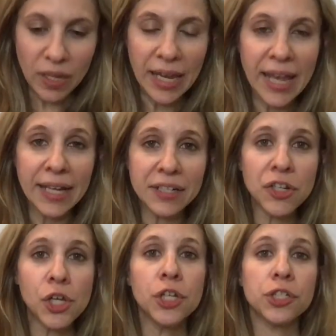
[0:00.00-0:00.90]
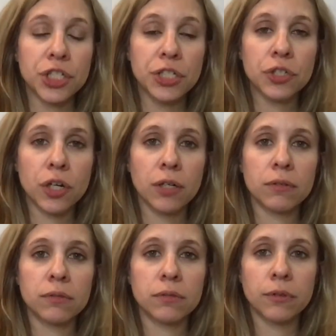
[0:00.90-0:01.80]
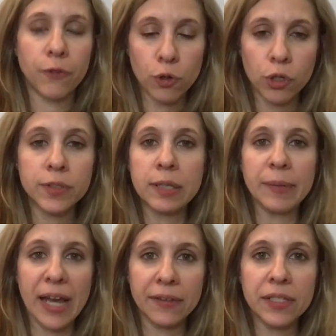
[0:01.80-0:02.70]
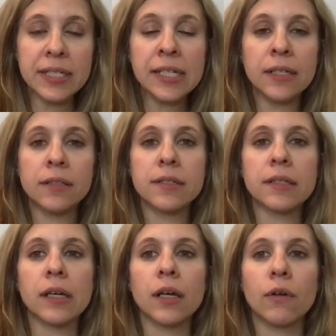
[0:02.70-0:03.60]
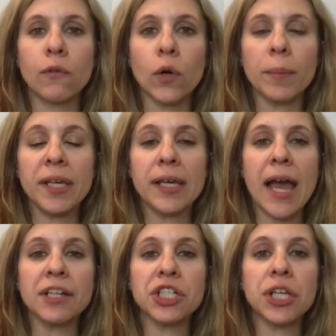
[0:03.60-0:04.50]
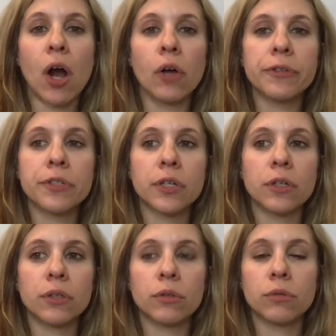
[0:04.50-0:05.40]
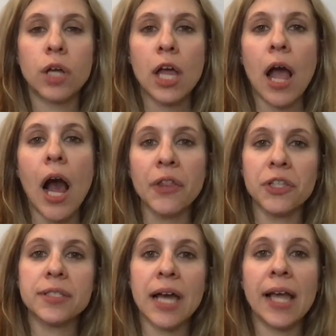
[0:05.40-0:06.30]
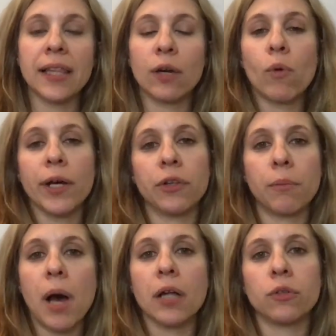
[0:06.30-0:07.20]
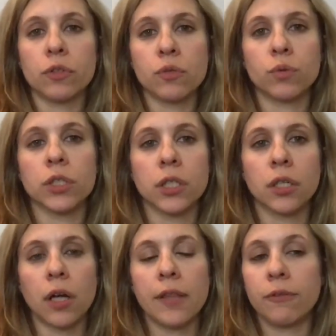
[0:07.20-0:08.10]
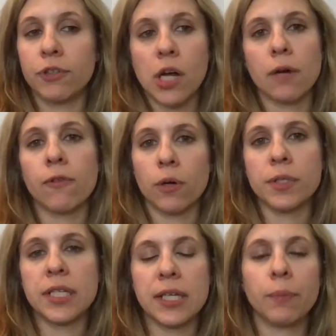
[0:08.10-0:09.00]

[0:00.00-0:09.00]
And she took photos and behind the scenes for me. And she also, on the side, like while the models were and the photographer was taking